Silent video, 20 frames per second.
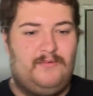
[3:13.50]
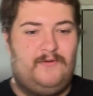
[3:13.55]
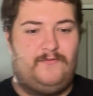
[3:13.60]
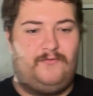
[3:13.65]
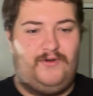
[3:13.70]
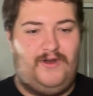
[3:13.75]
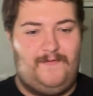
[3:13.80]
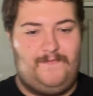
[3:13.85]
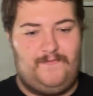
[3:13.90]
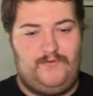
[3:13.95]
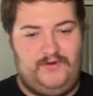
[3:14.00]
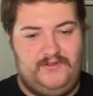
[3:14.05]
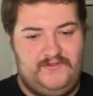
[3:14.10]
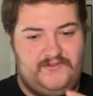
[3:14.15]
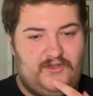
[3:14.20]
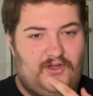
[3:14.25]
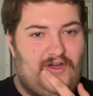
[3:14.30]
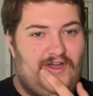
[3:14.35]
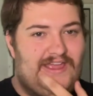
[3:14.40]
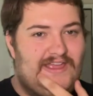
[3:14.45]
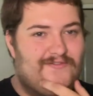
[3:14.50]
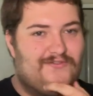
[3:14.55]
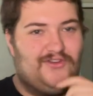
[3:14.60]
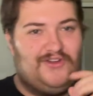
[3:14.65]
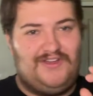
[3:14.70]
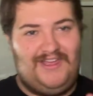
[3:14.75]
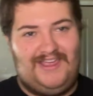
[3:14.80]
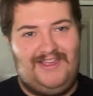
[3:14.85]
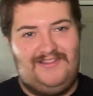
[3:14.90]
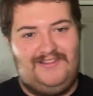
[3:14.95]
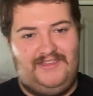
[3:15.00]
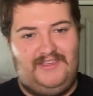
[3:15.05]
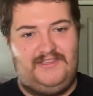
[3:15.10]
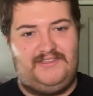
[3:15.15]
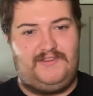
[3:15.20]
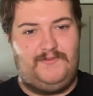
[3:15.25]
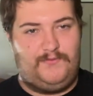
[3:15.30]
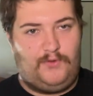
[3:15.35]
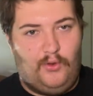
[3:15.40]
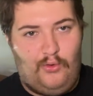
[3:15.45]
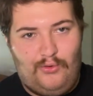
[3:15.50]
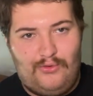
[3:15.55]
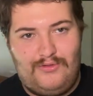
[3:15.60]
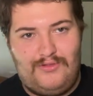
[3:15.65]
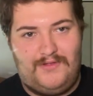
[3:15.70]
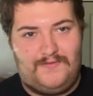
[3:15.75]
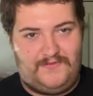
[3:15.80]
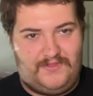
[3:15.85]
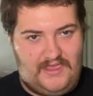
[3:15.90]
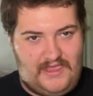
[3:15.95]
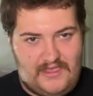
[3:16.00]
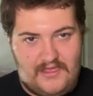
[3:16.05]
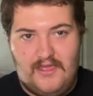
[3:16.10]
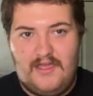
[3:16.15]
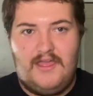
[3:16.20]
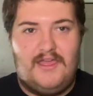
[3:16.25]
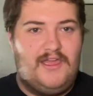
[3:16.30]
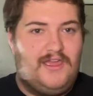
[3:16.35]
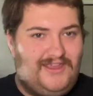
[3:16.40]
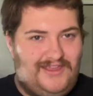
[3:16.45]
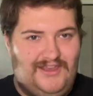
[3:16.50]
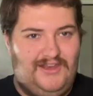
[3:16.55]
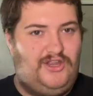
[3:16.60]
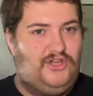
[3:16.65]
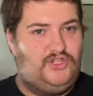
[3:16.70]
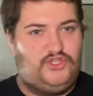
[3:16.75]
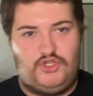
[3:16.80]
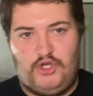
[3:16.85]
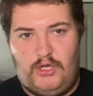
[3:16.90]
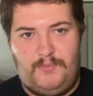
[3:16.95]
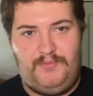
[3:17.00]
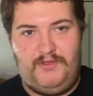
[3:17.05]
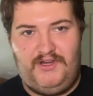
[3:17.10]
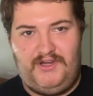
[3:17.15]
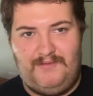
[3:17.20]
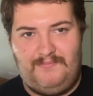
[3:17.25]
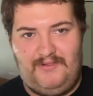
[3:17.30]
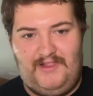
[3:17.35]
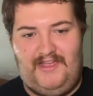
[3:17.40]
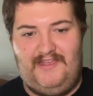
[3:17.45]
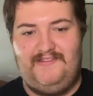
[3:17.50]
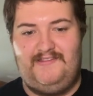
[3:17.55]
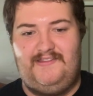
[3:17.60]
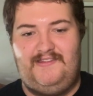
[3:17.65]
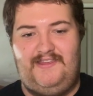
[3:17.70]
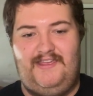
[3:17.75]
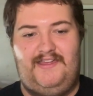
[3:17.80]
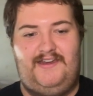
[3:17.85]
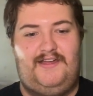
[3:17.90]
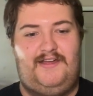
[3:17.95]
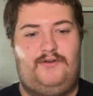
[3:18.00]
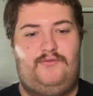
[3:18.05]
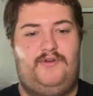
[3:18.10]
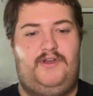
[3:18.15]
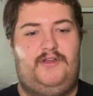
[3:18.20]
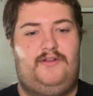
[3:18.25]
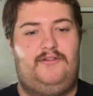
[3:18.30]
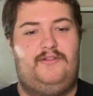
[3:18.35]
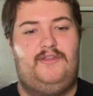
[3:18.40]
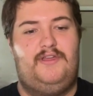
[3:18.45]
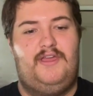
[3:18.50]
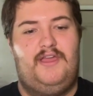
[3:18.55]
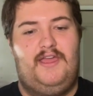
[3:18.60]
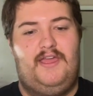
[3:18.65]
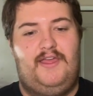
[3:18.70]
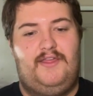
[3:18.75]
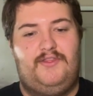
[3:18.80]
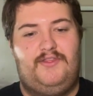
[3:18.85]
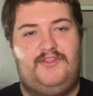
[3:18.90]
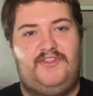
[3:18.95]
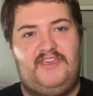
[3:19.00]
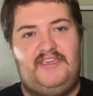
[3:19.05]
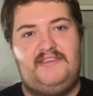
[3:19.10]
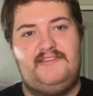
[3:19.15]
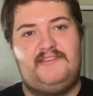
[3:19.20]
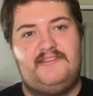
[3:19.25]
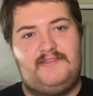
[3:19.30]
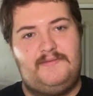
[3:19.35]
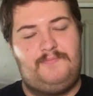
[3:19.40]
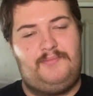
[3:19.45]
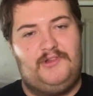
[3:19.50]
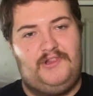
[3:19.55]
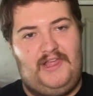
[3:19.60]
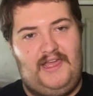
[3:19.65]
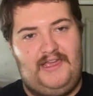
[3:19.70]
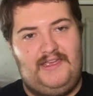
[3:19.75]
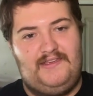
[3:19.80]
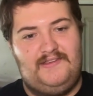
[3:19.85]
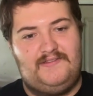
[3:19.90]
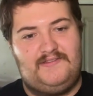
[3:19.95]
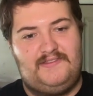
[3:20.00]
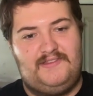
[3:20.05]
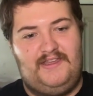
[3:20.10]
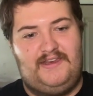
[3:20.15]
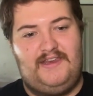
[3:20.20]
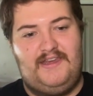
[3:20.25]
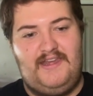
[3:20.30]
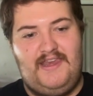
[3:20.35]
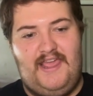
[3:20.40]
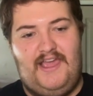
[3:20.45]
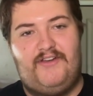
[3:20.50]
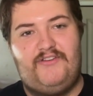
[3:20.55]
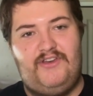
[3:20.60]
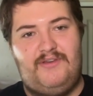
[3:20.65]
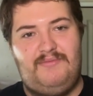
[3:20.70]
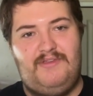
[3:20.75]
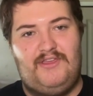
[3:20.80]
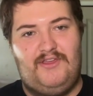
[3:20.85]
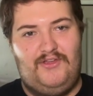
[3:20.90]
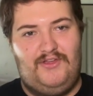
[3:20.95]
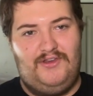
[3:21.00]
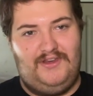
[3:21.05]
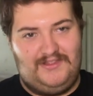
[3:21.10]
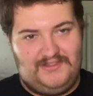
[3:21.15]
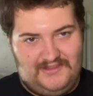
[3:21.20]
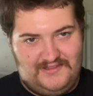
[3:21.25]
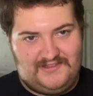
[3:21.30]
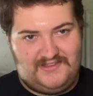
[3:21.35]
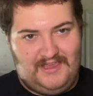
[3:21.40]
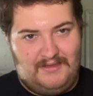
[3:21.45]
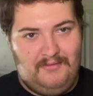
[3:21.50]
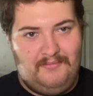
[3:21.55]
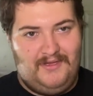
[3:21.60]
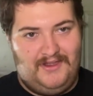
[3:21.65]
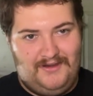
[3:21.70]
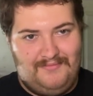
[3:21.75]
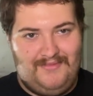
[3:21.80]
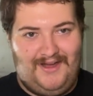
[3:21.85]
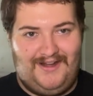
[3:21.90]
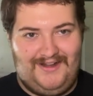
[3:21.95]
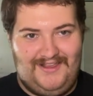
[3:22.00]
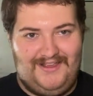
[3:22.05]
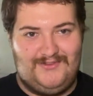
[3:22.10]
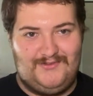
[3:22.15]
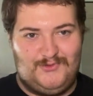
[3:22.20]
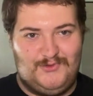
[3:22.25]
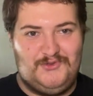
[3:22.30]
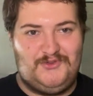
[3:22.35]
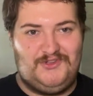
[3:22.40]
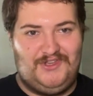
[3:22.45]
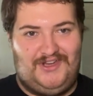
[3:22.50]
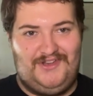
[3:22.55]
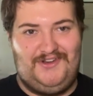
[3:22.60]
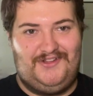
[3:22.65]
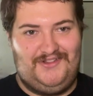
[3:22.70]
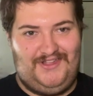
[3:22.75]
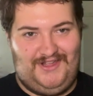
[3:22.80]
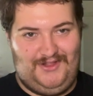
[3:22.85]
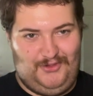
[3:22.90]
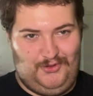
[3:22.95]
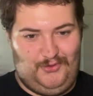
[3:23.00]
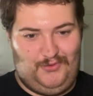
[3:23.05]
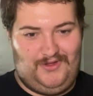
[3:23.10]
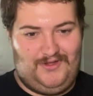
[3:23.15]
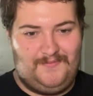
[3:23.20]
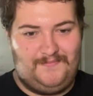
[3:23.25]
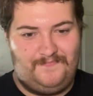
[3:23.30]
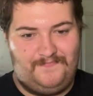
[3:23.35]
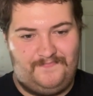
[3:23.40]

of reference, I have got a list of all of the, you know, top earning players in the NRL. These are the players that are now going to be earning the same amount of money as Luciano Leilua: